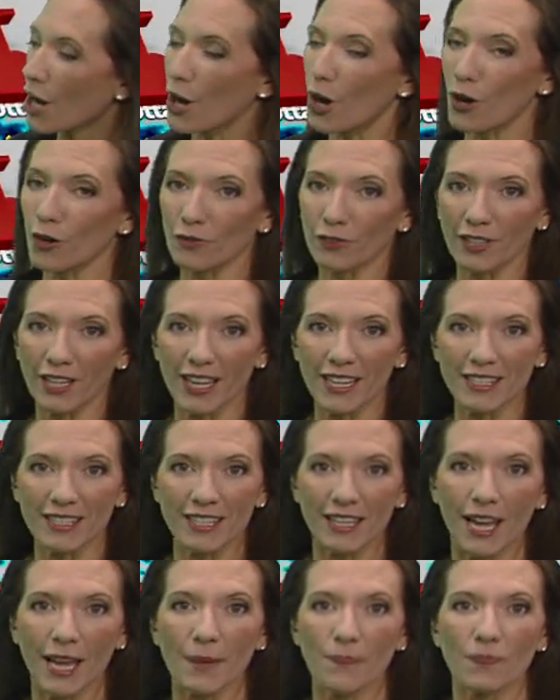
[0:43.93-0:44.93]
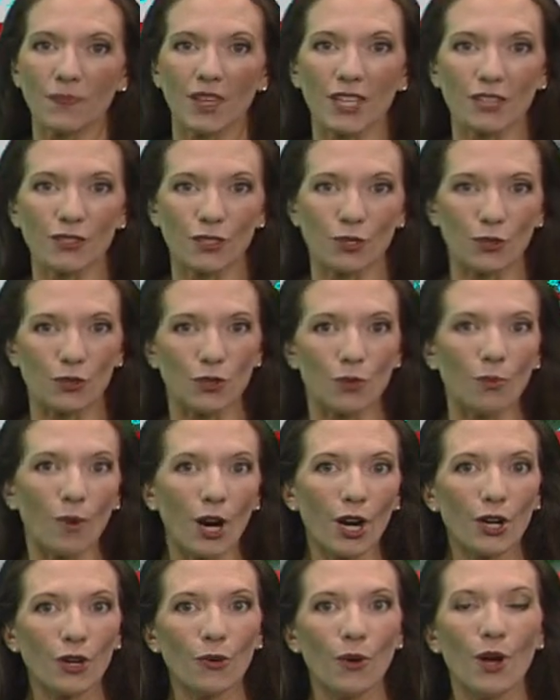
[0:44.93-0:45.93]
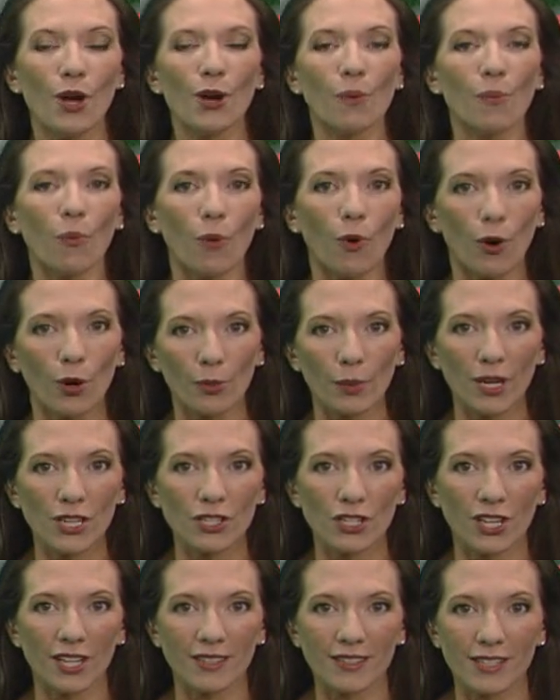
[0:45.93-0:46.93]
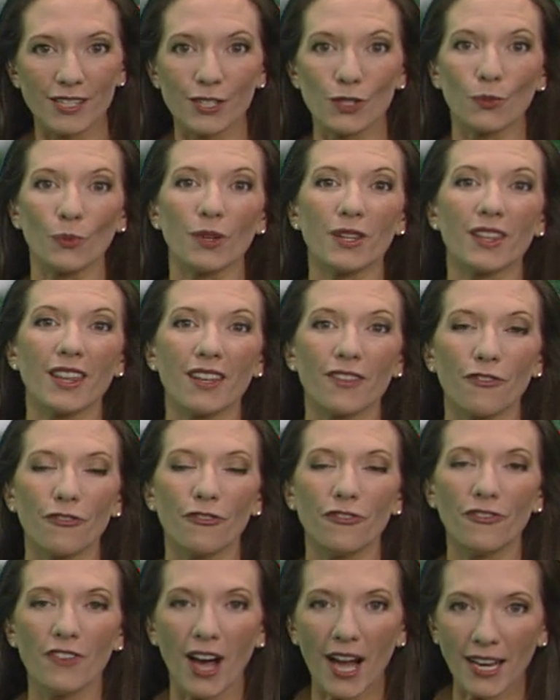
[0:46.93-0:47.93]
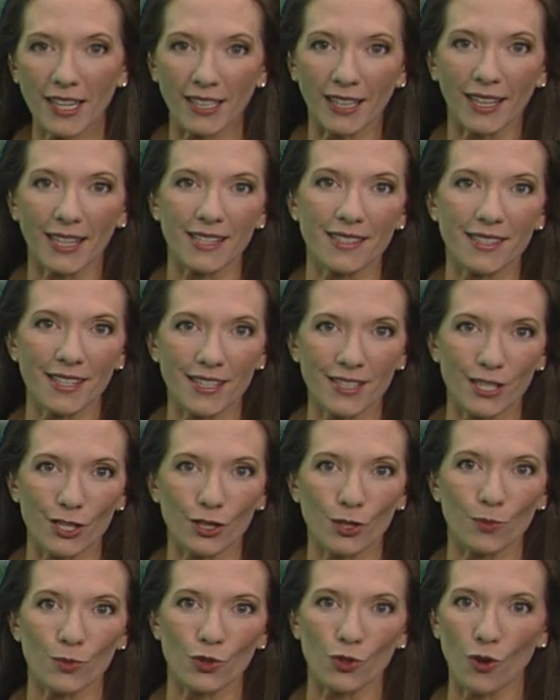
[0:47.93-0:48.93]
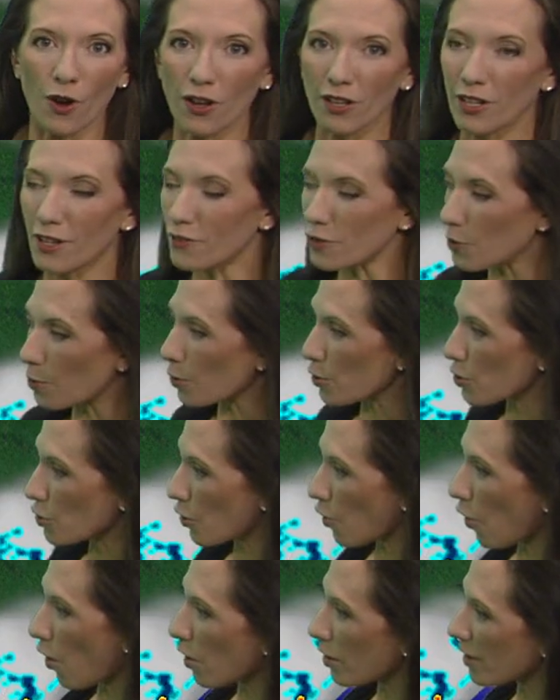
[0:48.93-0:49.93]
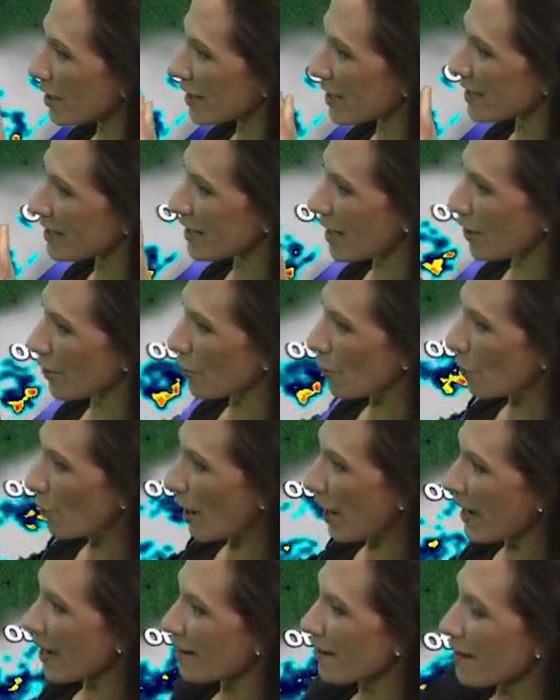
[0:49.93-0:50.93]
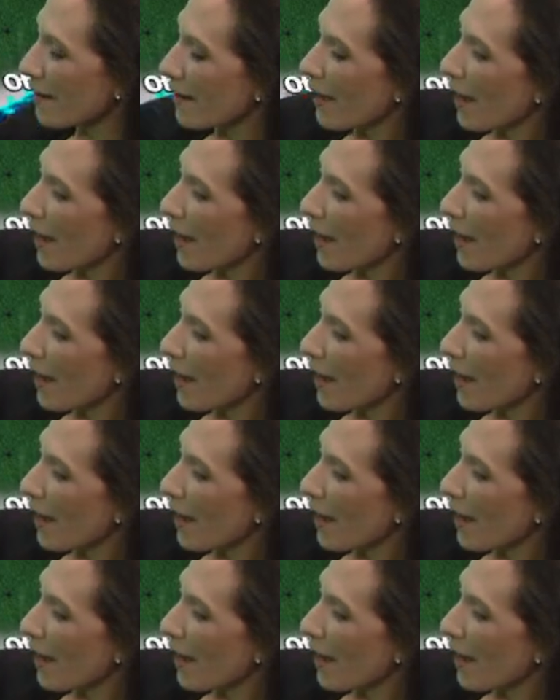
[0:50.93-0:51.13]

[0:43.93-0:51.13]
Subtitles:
Overnight tonight into tomorrow, more rain chances. We then finally see a system strong enough to push all of this out of the way.